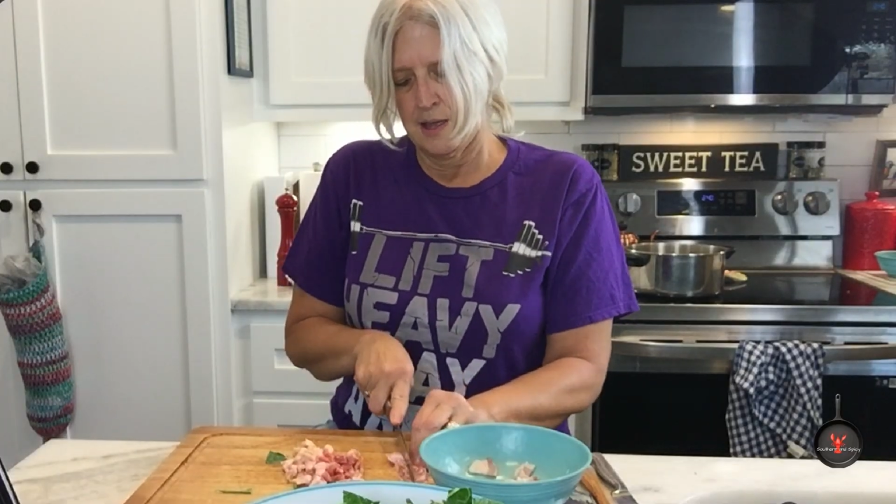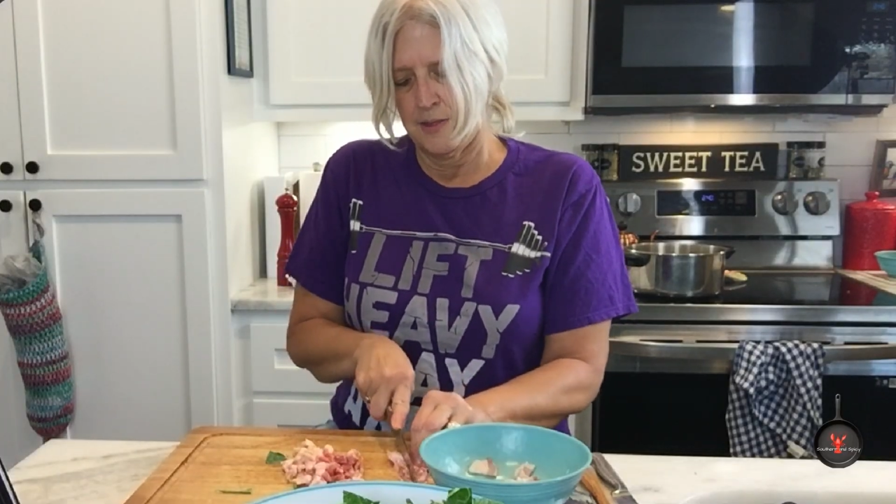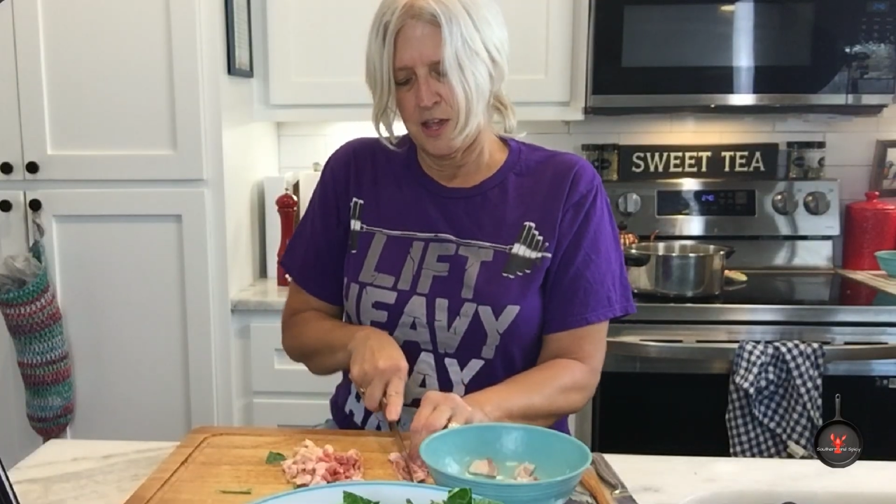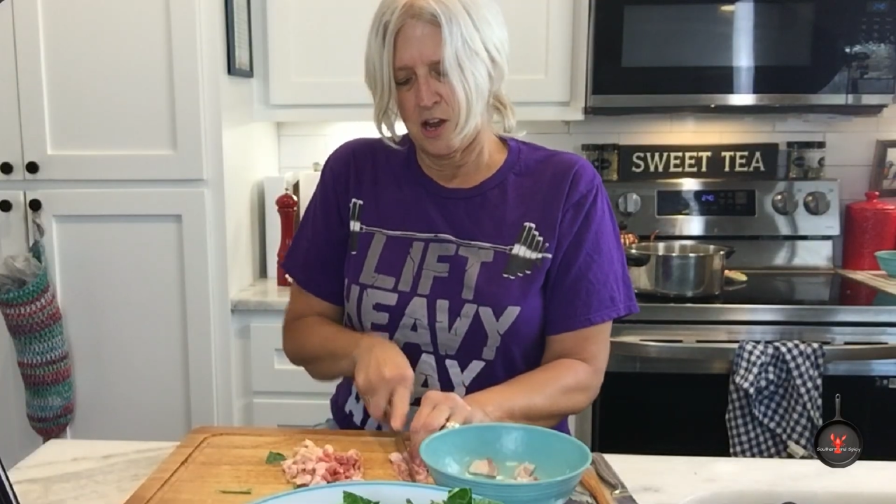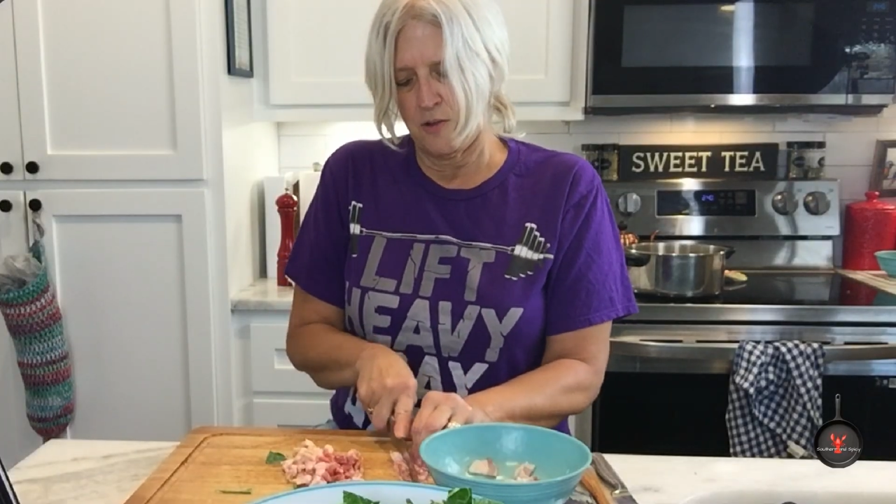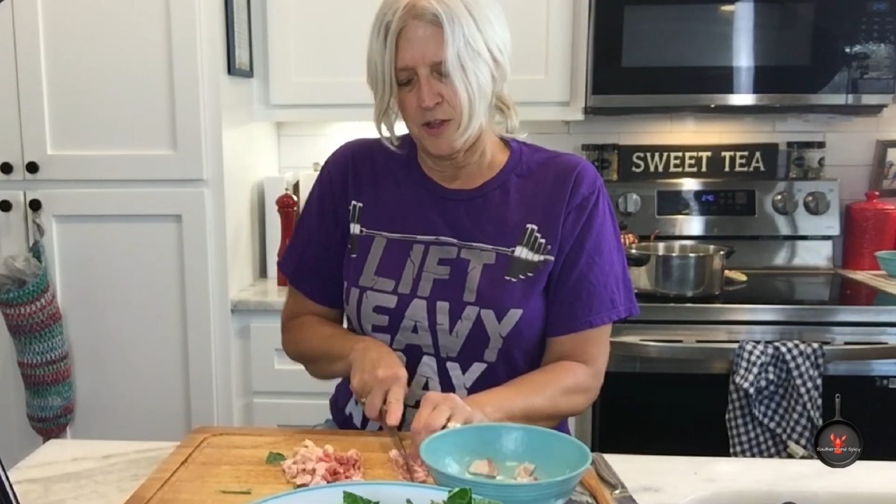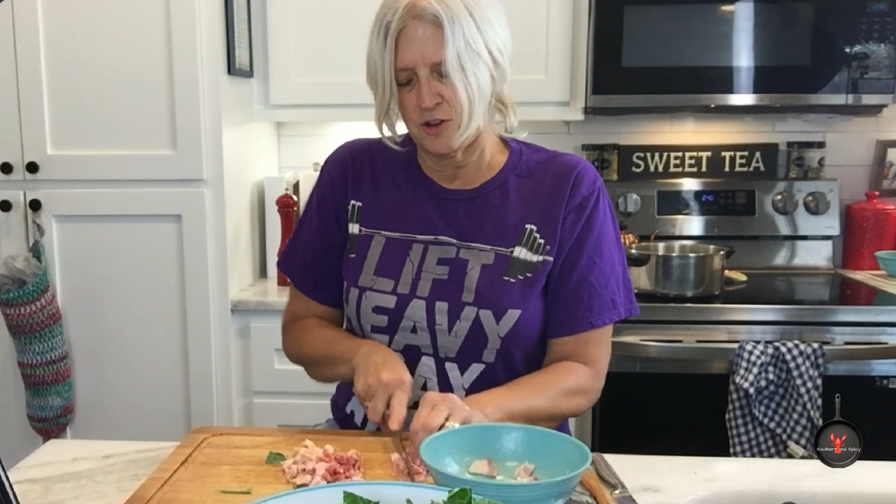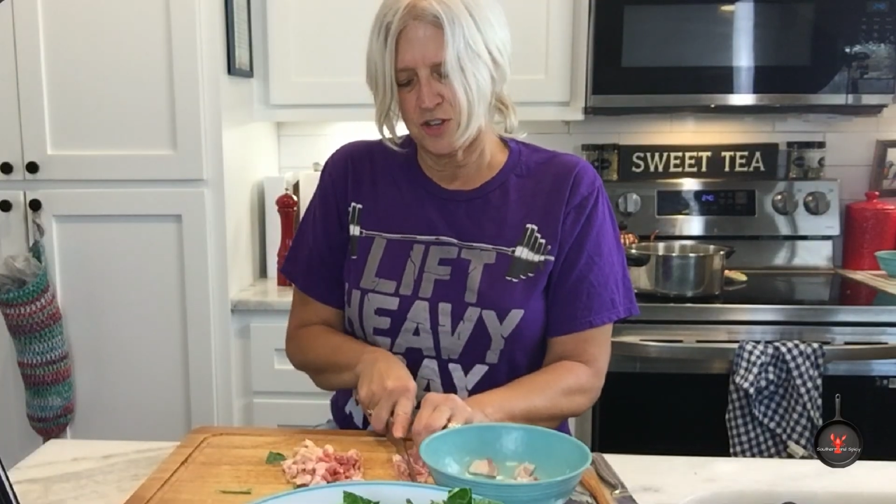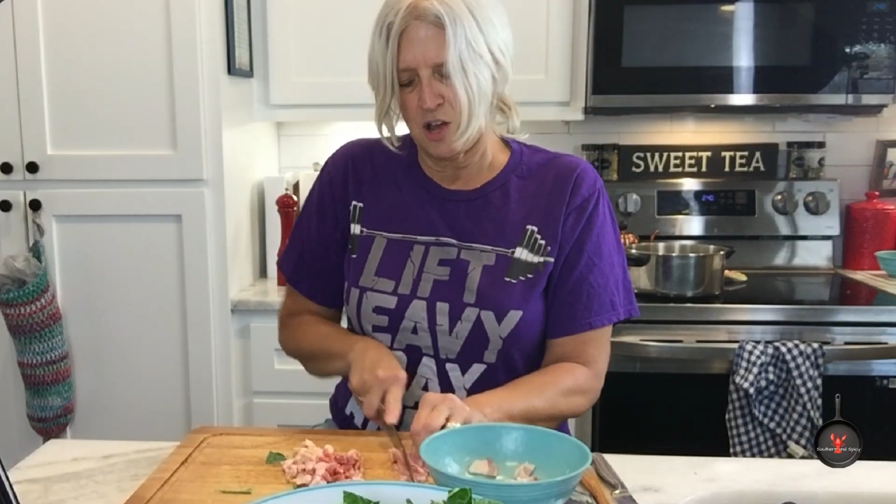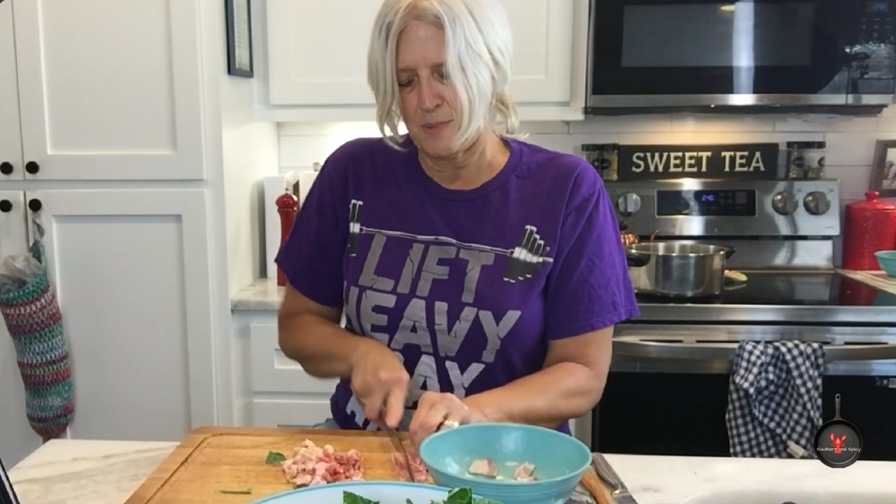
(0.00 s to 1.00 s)

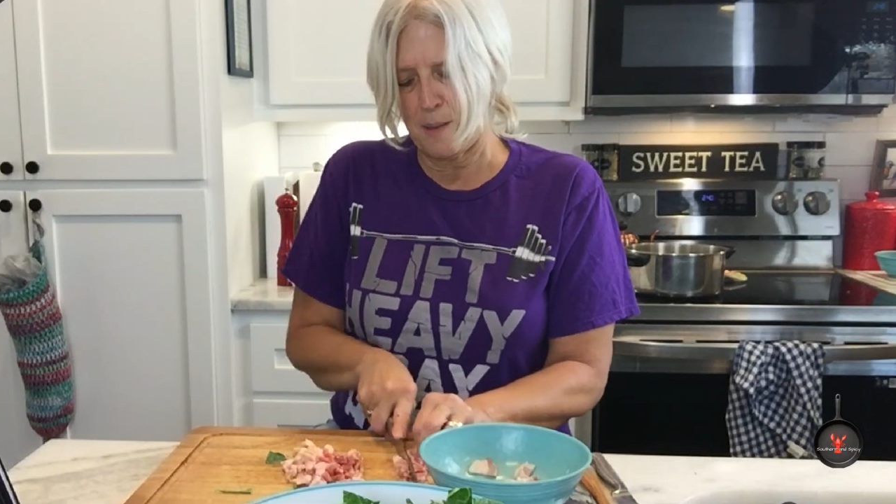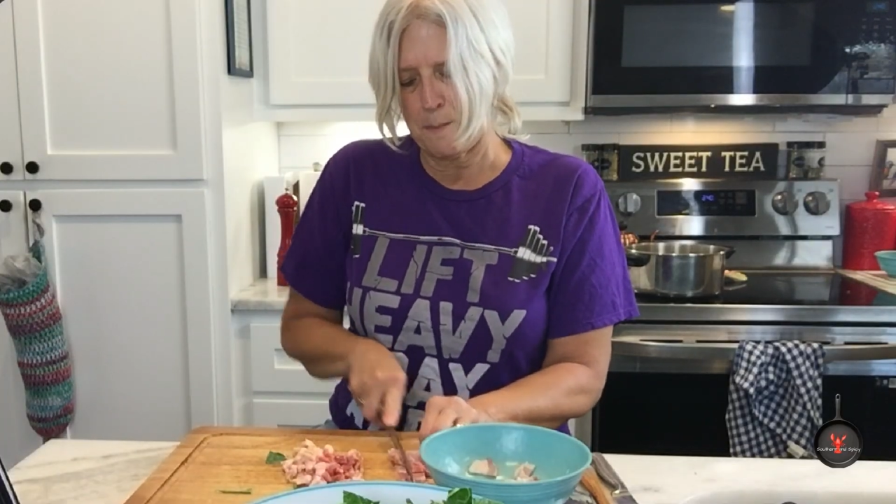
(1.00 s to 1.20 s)
there's all my